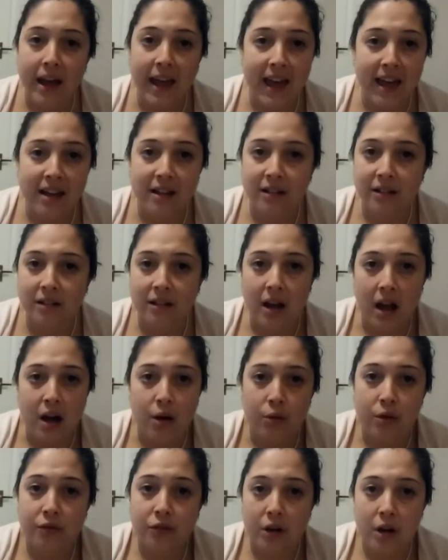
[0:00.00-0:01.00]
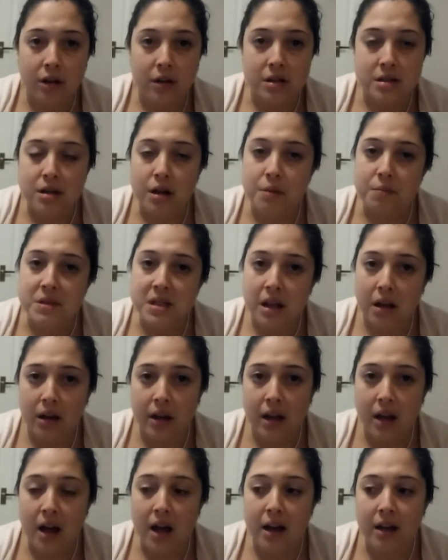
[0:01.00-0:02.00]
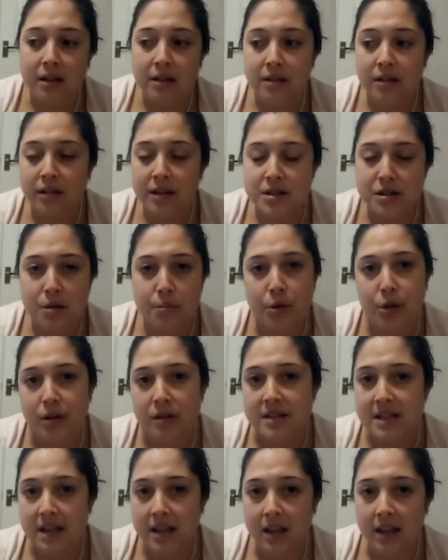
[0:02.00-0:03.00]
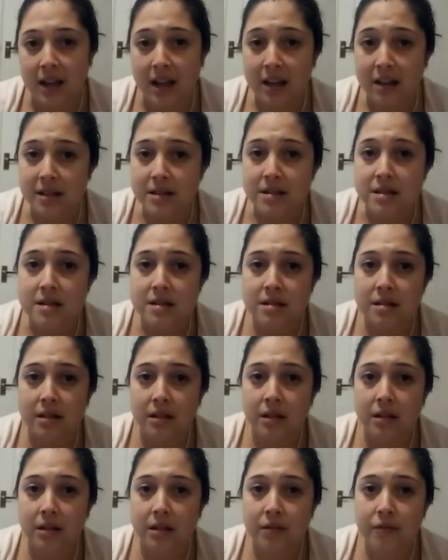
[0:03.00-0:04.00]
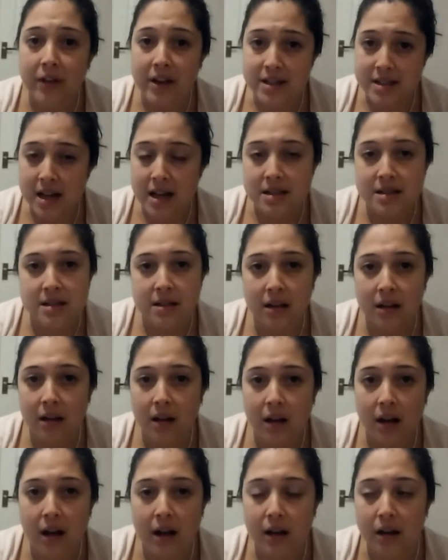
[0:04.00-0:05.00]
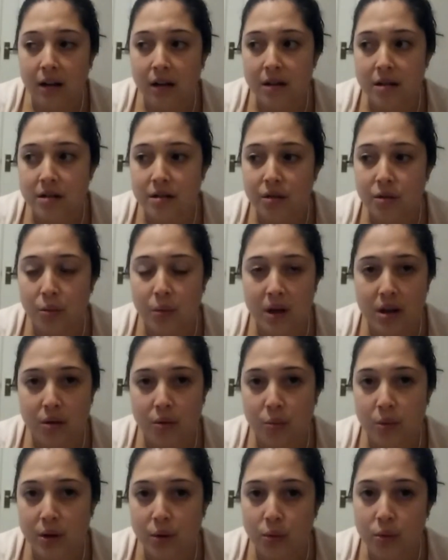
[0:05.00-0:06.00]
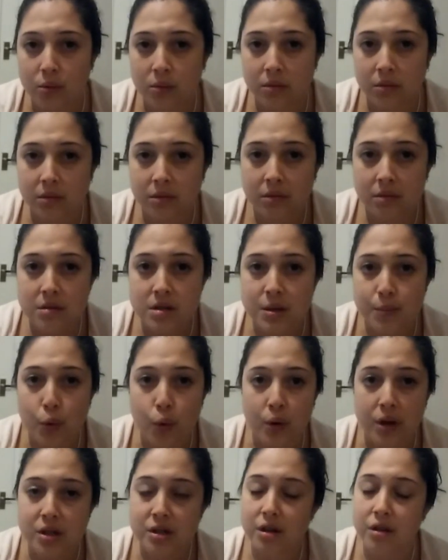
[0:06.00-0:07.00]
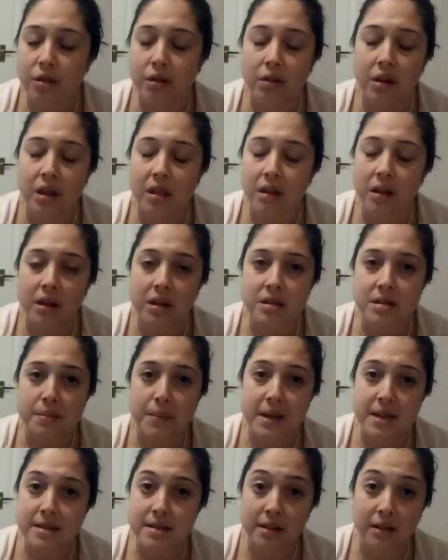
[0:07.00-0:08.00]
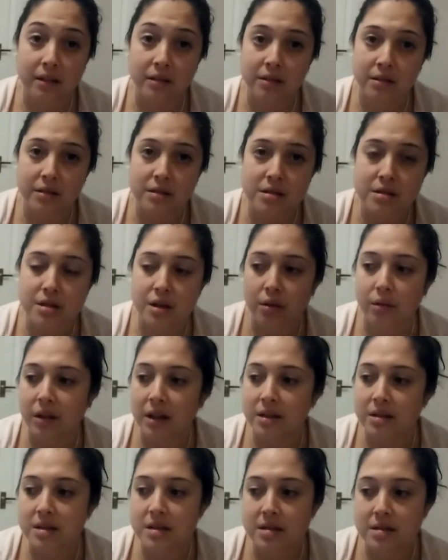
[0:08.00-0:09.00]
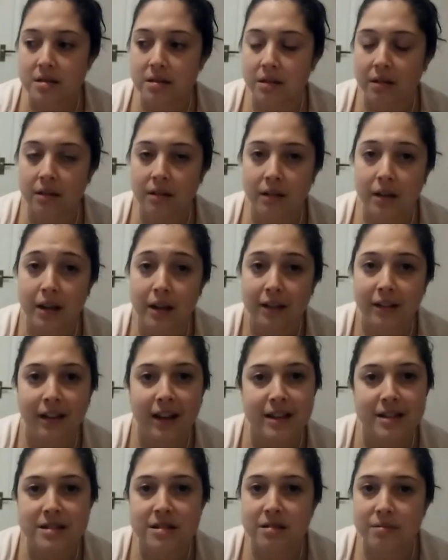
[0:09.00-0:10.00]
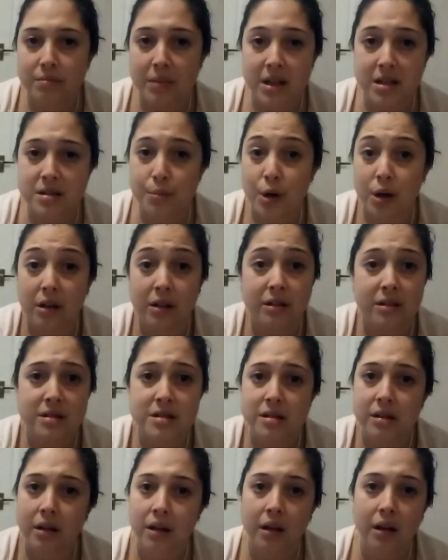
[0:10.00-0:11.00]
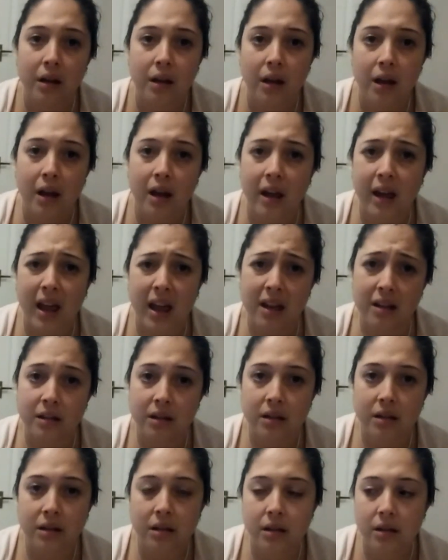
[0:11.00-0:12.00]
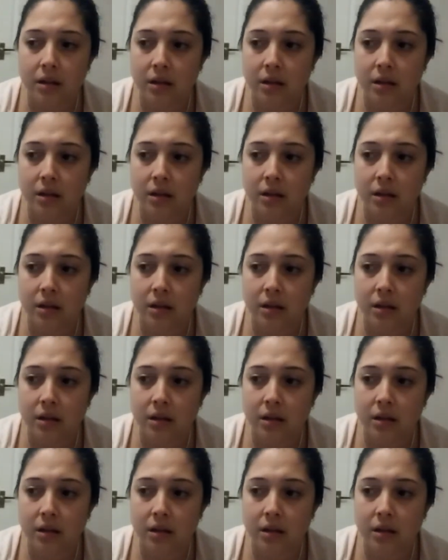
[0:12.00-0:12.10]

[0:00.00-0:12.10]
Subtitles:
again, out of darkness comes light, and this community is fantastic. And the way that we all support each other, I think, is amazing. So let's make some hearts. Again,